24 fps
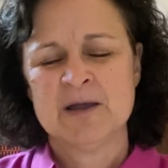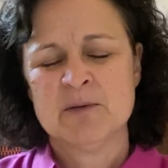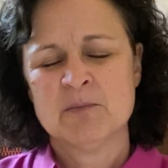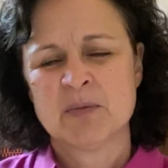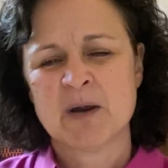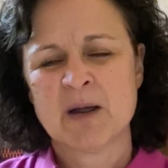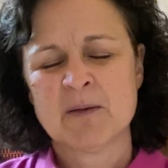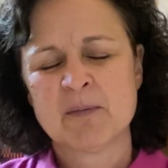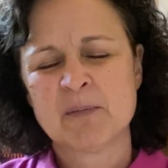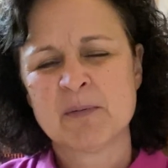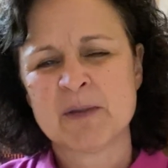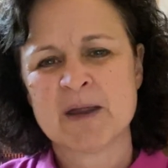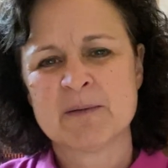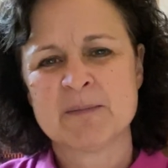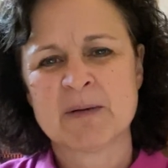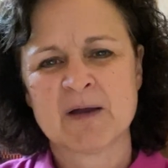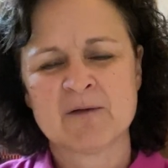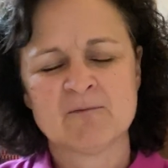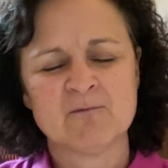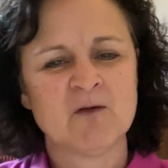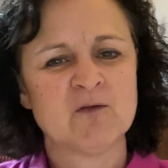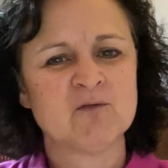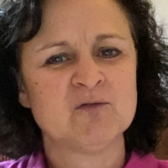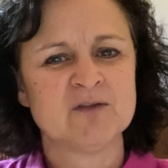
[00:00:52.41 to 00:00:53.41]
probably
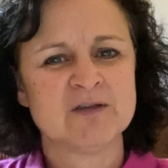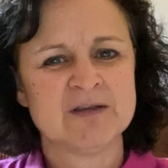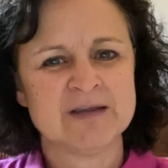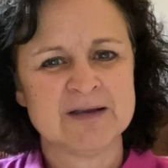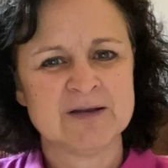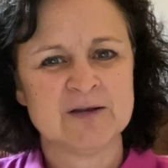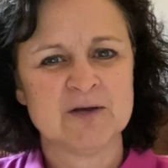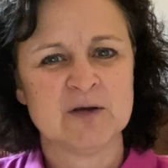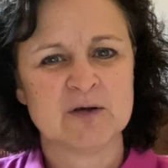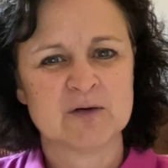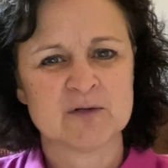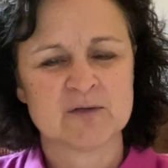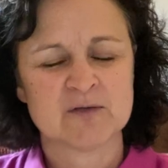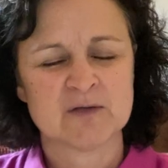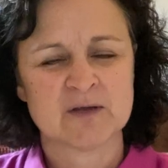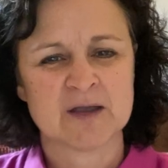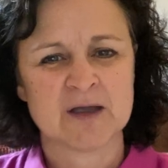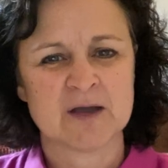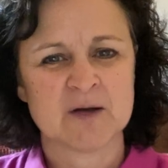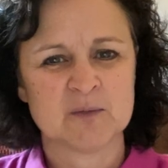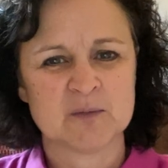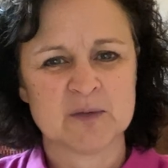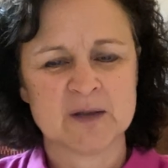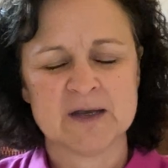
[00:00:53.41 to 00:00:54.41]
about 15 years
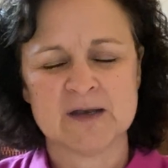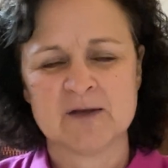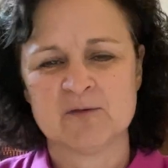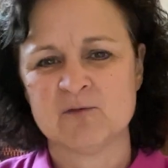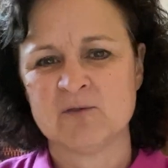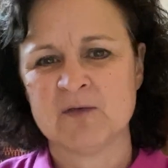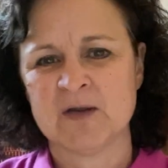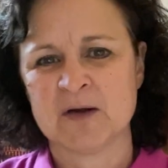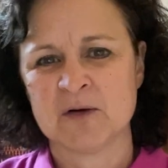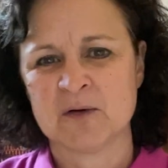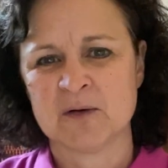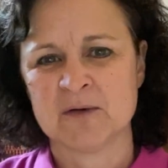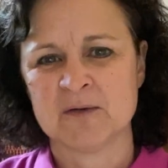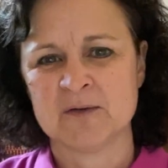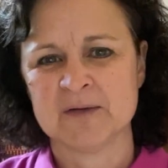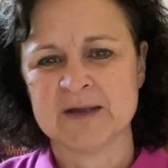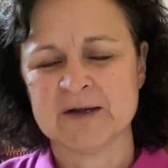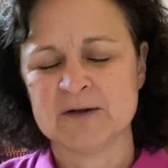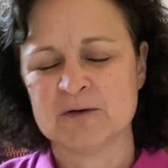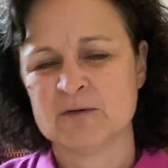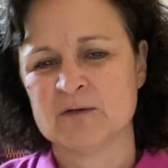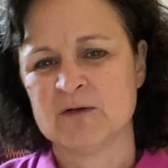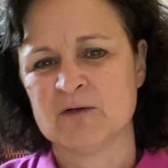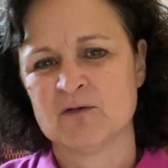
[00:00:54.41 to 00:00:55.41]
ago, Linda Farrell
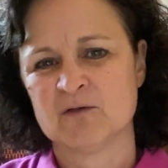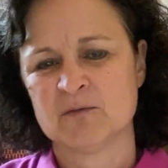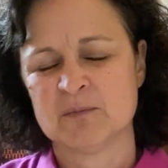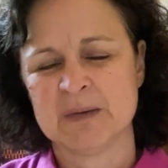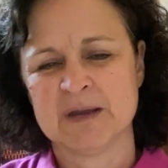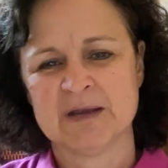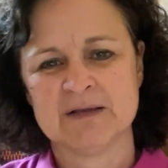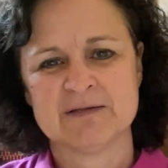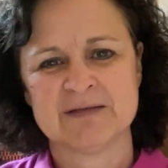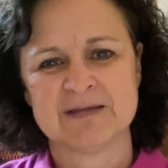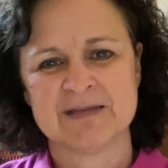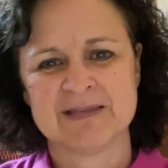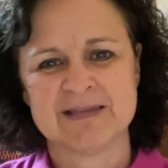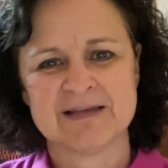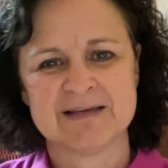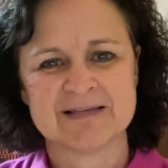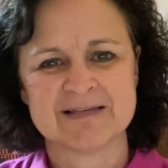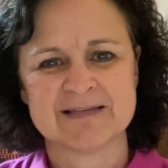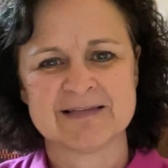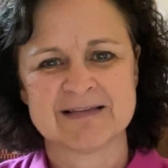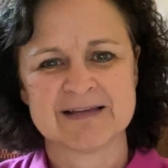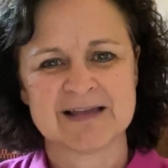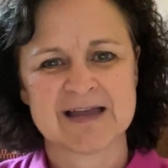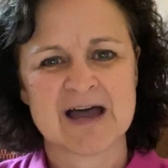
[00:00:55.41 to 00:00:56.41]
introduced me to
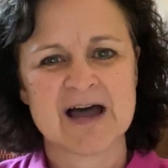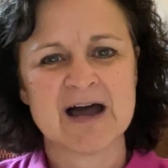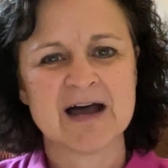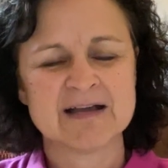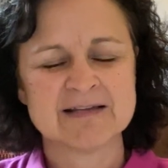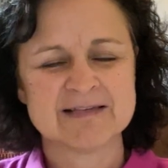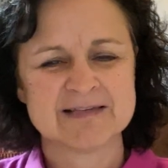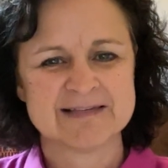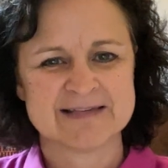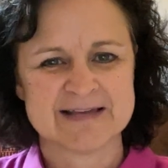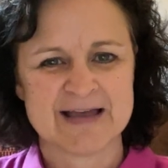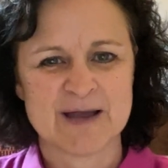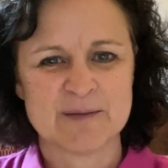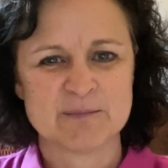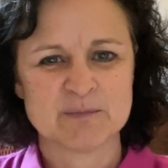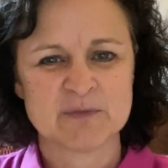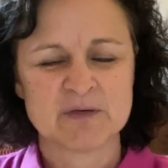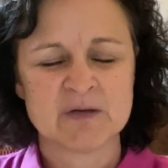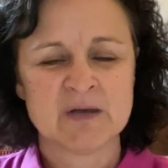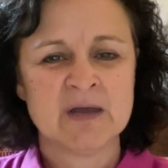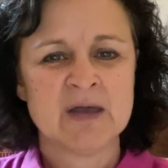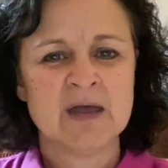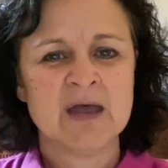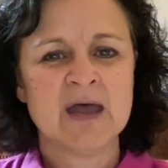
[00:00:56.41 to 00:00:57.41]
this
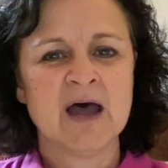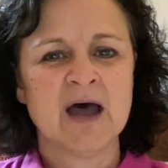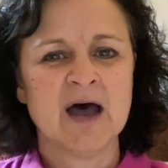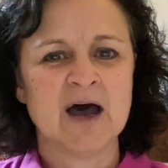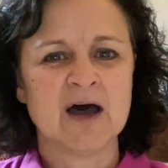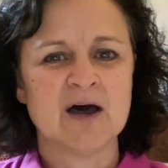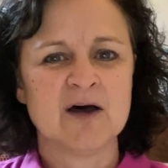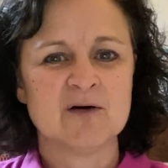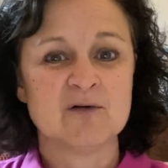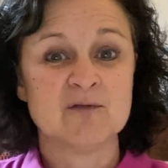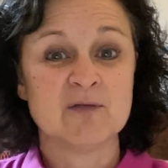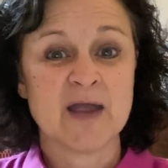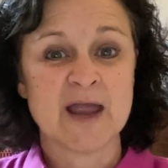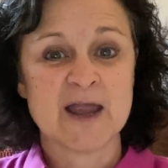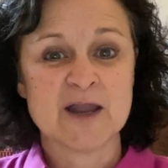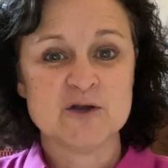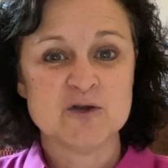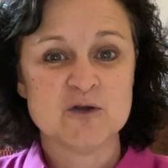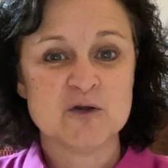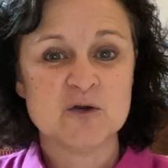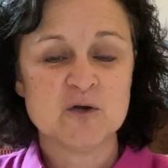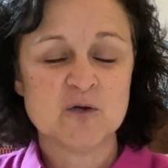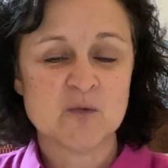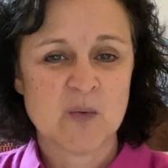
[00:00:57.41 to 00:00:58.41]
concept of a
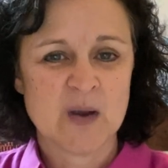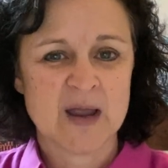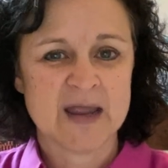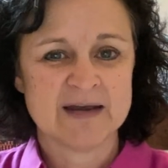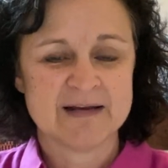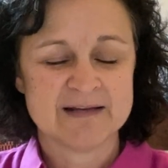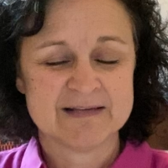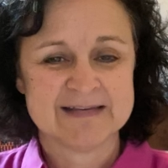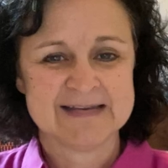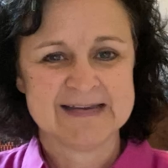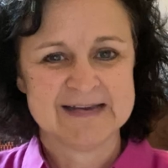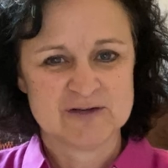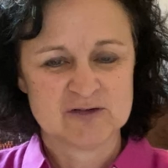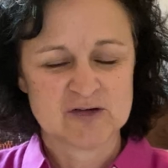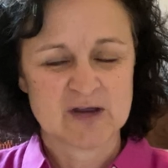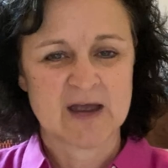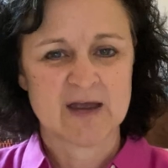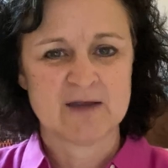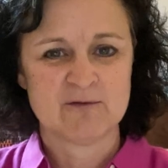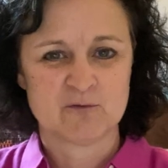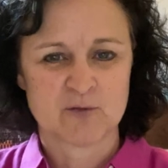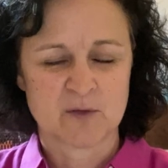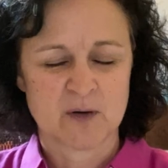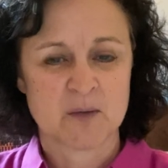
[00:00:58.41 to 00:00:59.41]
new way to teach
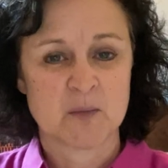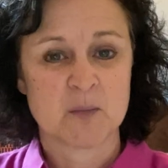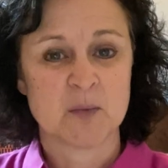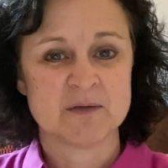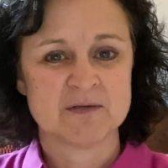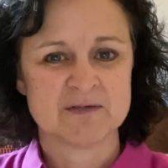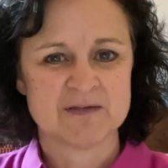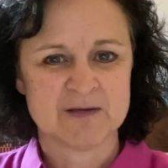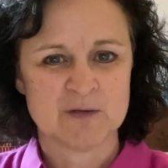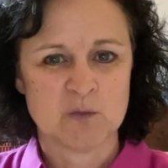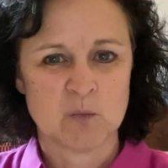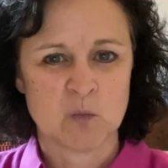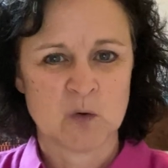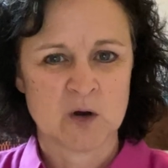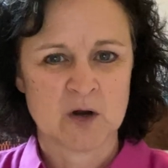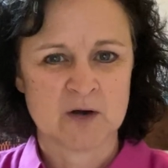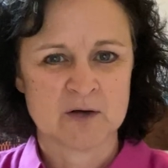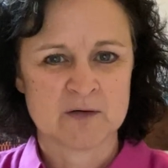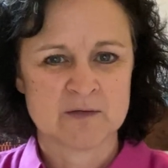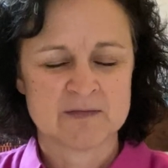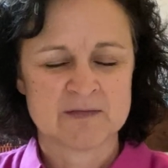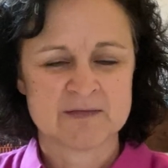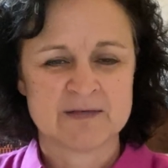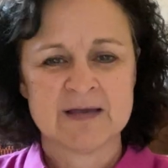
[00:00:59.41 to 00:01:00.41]
high frequency
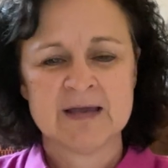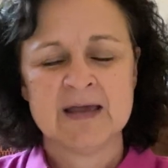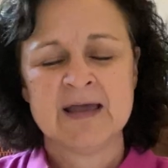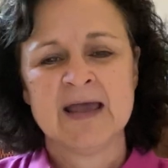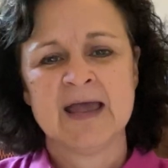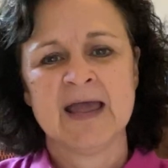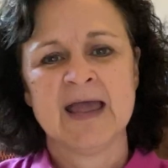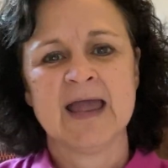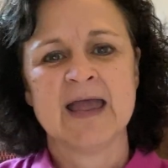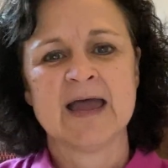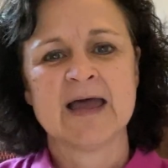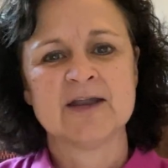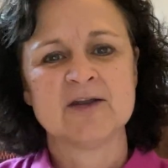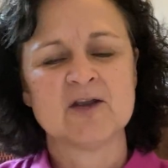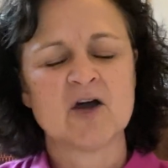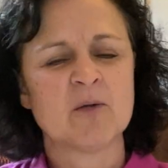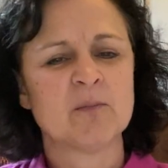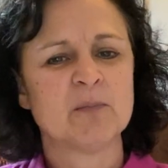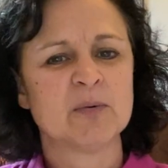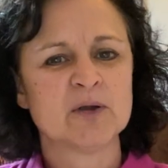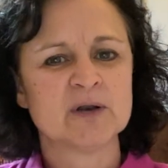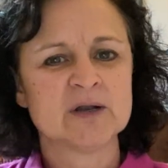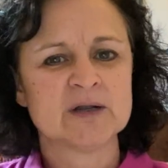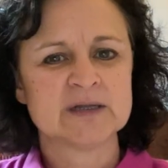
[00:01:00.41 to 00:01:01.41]
words. And I'll
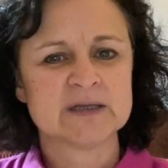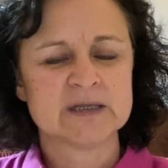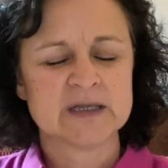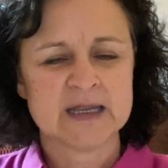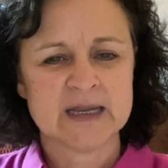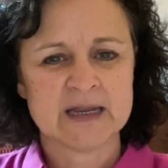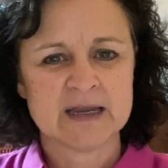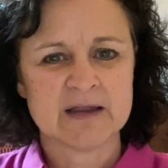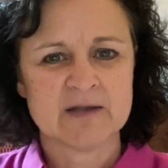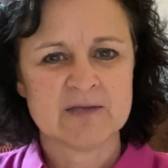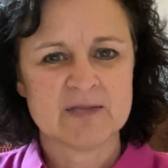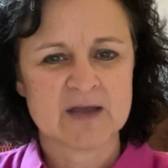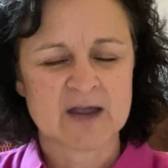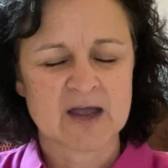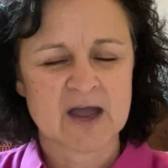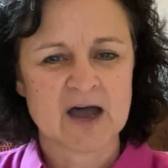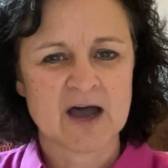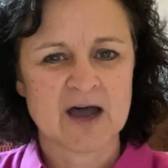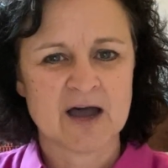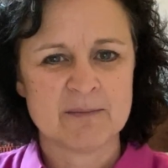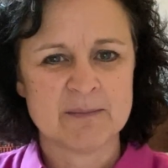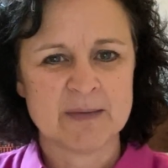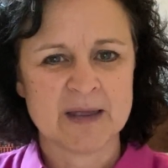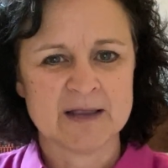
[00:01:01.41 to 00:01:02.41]
put a link in the
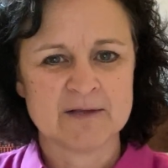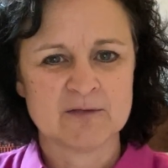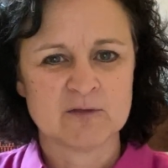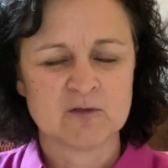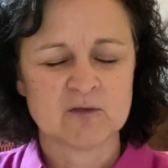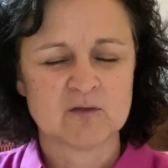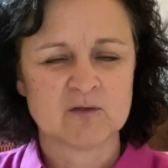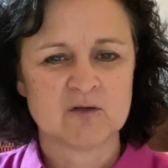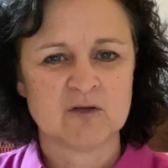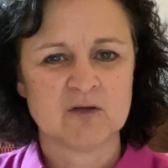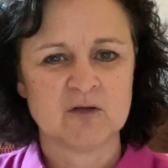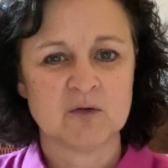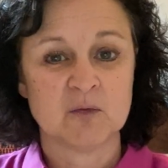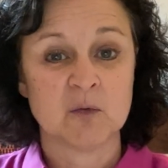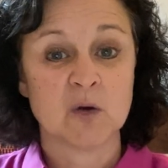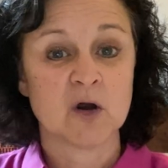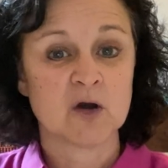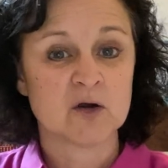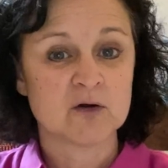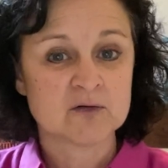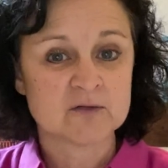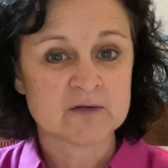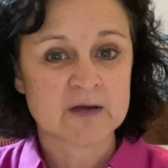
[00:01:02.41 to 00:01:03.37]
comments to her